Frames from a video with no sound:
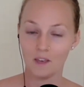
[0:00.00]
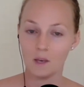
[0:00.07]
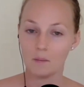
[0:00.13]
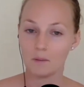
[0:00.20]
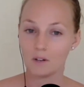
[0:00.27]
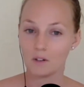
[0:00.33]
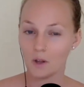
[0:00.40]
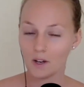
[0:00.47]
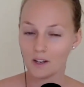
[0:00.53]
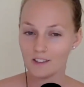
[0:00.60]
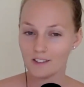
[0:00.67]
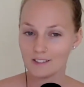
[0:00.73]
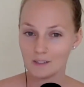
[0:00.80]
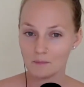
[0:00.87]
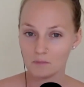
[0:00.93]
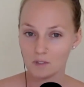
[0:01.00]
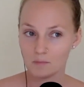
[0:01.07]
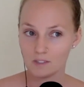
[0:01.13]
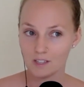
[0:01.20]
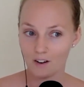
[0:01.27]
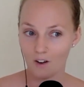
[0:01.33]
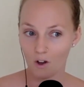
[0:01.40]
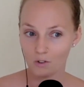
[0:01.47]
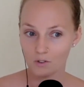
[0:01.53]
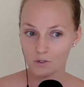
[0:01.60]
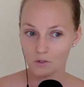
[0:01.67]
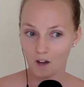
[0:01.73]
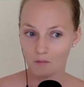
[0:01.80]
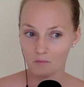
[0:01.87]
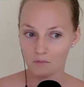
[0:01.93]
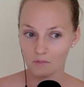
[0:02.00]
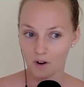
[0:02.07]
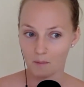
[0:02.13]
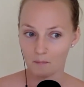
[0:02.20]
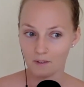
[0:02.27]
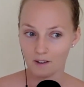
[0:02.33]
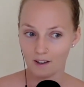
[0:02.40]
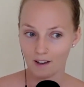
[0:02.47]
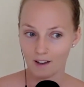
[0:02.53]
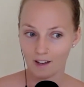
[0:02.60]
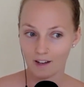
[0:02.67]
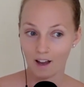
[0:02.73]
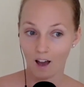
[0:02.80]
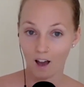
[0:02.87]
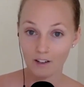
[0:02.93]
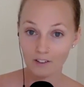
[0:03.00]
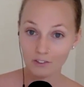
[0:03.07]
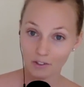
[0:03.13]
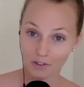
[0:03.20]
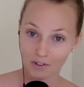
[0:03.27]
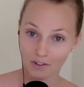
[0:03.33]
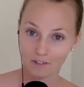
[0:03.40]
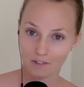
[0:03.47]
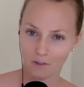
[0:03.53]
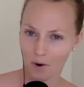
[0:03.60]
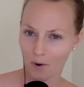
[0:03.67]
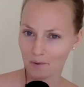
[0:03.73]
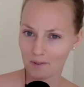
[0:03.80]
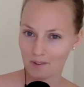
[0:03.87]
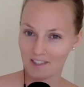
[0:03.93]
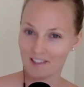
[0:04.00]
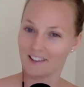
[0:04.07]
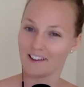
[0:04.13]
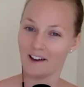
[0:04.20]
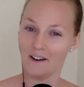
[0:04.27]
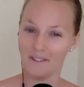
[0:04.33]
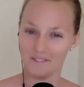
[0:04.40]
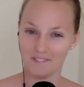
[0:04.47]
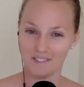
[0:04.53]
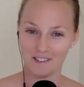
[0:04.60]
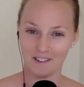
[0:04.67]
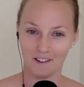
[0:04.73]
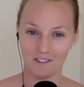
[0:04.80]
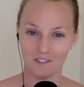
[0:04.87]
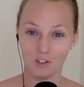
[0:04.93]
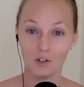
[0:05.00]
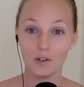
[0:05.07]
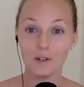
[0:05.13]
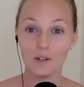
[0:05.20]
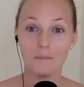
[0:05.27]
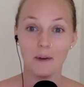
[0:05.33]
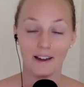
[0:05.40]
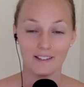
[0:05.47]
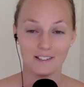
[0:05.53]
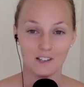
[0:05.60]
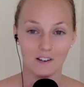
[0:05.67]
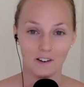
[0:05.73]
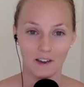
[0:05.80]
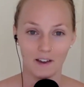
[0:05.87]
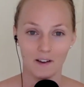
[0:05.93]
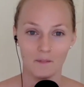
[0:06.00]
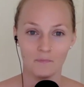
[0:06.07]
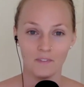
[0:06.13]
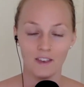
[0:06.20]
but a lot of these symptoms can also come from an undergrowth of good bacteria.